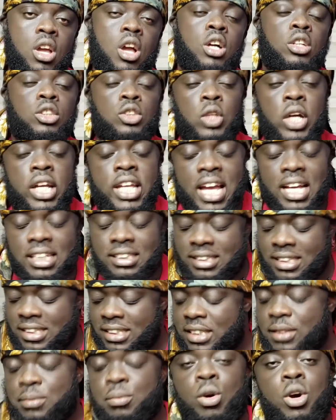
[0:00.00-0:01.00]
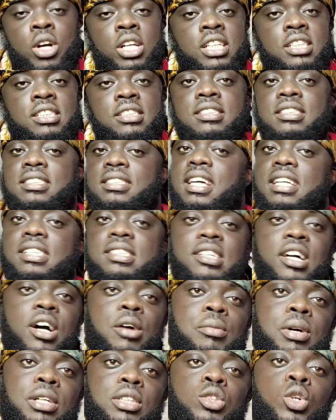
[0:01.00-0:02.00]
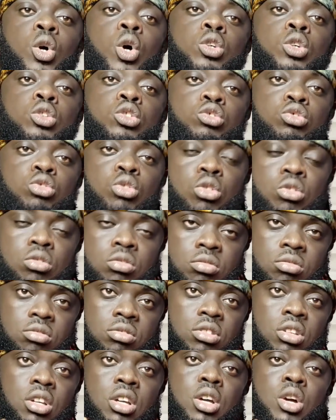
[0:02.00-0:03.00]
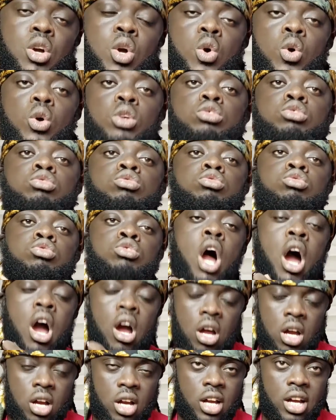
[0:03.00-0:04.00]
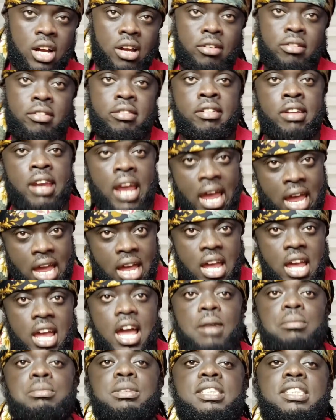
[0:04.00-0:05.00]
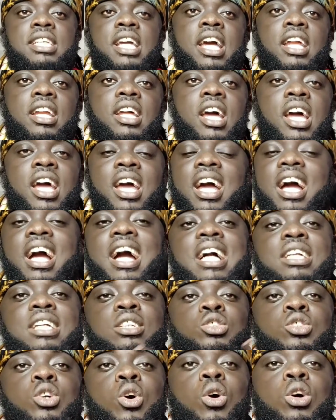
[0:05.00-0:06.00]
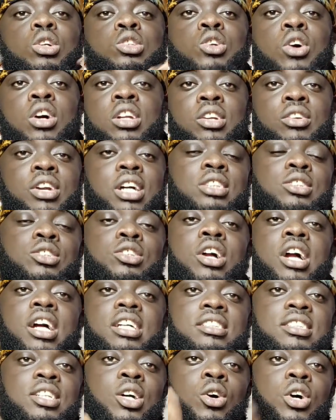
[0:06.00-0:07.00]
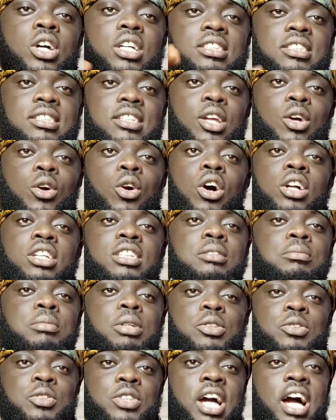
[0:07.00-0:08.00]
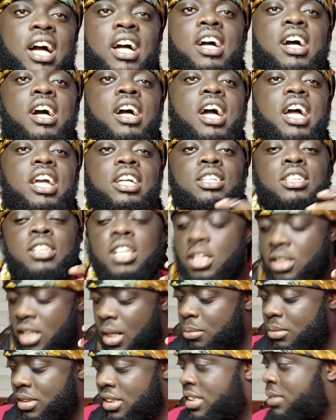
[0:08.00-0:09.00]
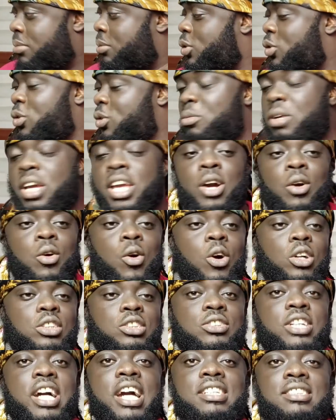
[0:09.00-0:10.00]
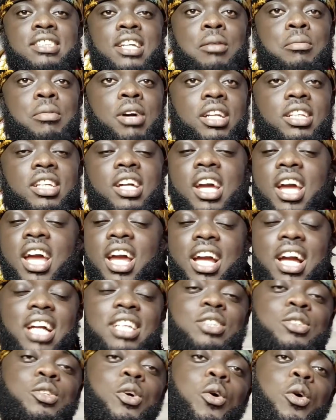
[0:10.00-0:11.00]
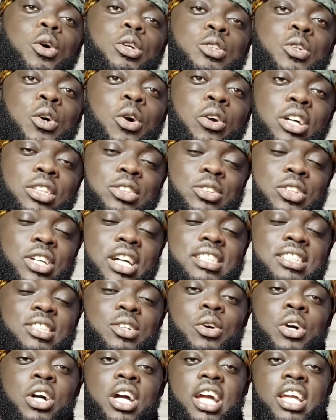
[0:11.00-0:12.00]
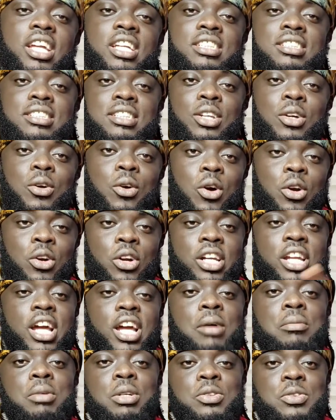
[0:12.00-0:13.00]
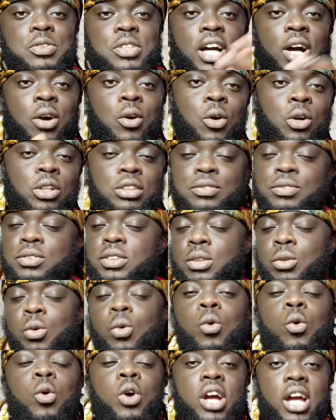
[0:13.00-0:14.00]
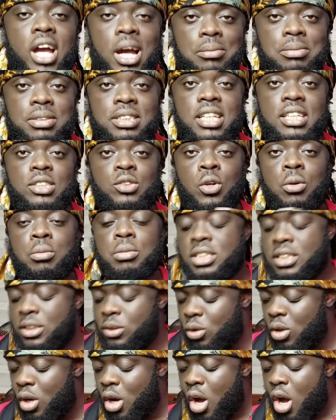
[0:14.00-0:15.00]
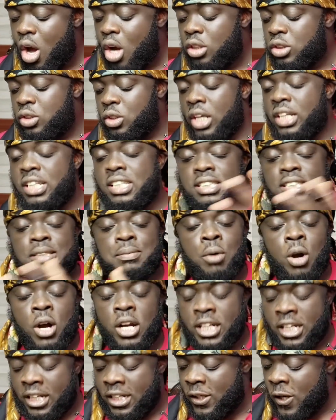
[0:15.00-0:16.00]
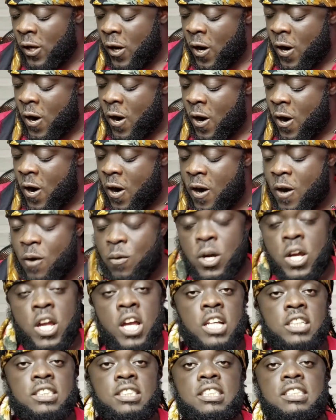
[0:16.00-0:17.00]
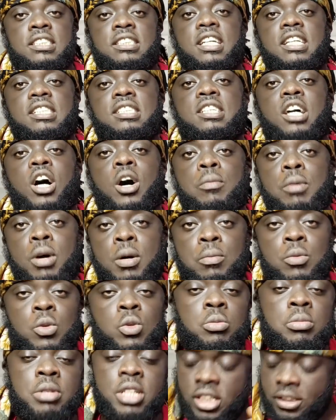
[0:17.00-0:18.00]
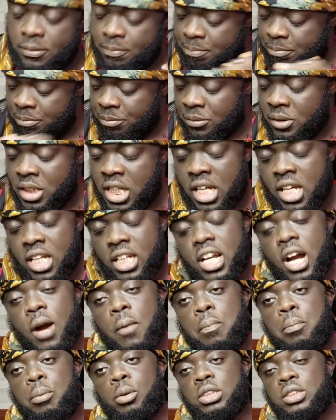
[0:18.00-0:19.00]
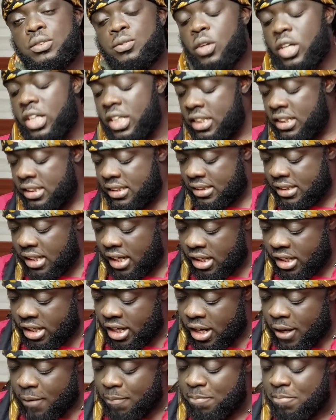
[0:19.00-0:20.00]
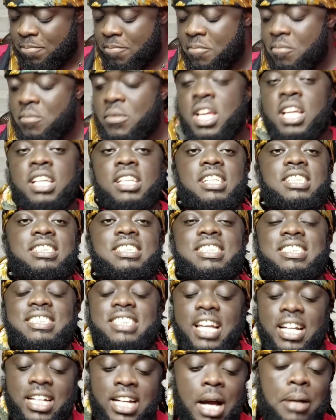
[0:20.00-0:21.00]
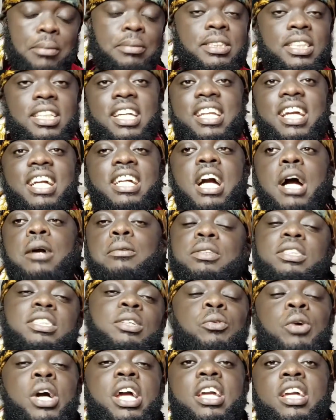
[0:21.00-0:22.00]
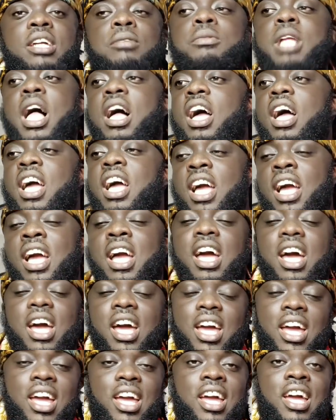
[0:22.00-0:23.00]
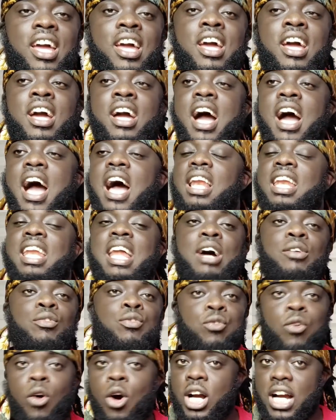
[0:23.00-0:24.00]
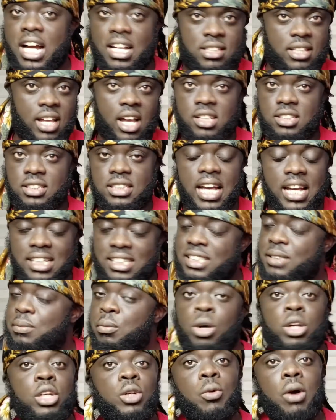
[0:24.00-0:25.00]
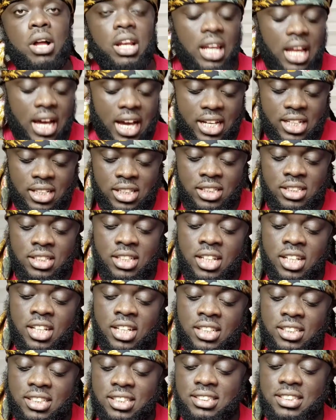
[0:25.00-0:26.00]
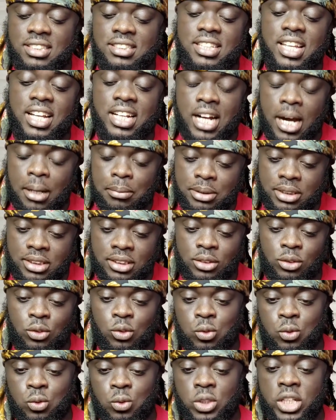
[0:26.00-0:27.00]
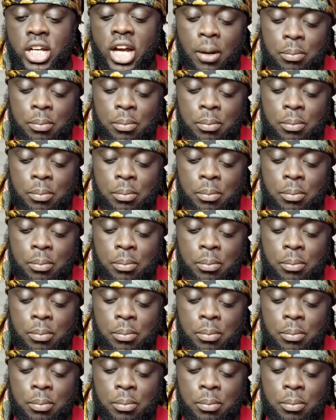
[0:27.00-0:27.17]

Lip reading: So yes, this morning, Sister Salma said, Osro, share MTN. And can you so go to a restaurant now in Legon in Bitia? Hey, now me see me some here call try that man. Can you so go to a restaurant now in Legon or the Bitia call fee? Oh, MTN so best you. So this morning, no way, Sister Salma Mumin can post for Instagram. This is the caption, and the caption way, hey, I love four gata inside this morning. Wallahi, this is the caption to the